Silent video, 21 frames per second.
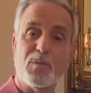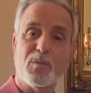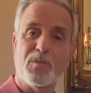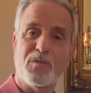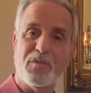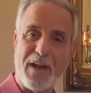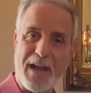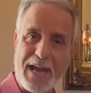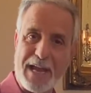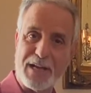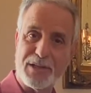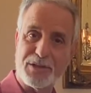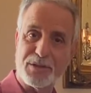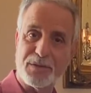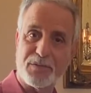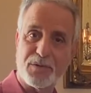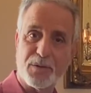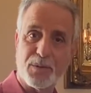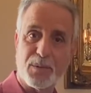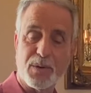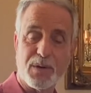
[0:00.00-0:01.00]
fans,
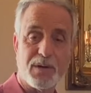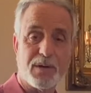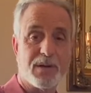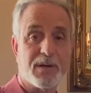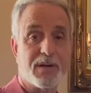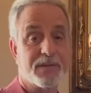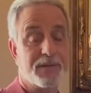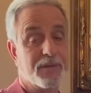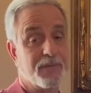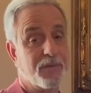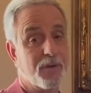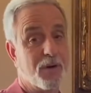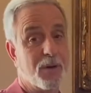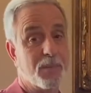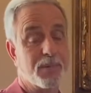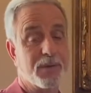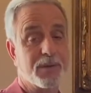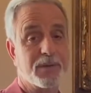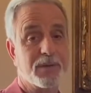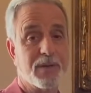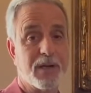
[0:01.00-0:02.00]
if you were, are at the
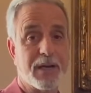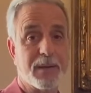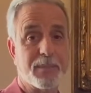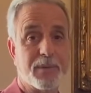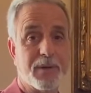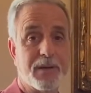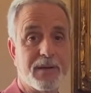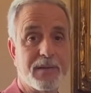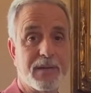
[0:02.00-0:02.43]
Fallbrook Library.